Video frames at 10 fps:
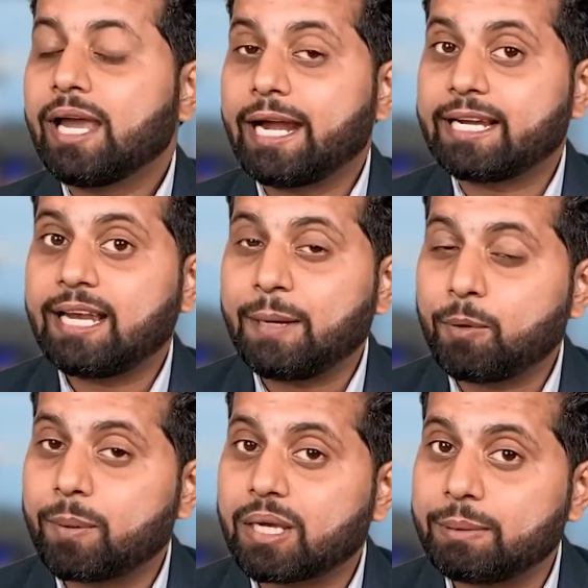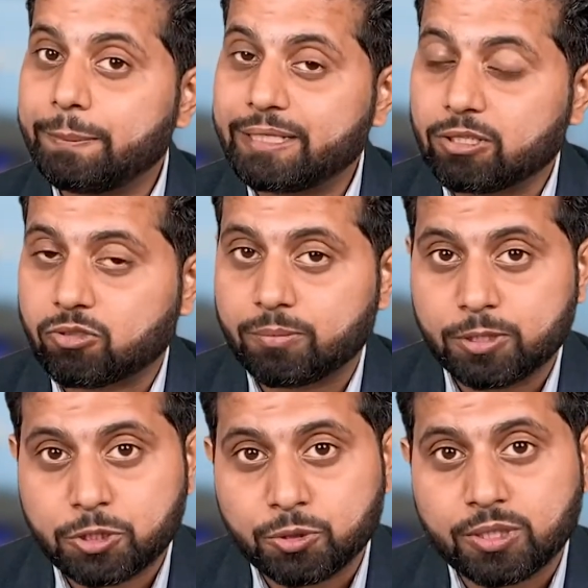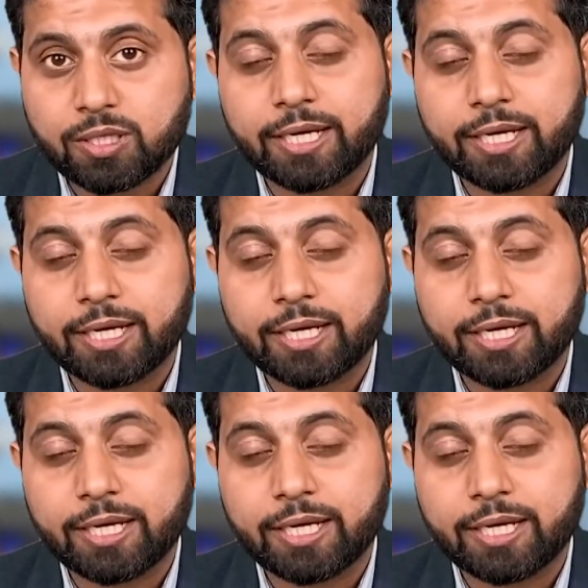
It will help you become a better troubleshooter.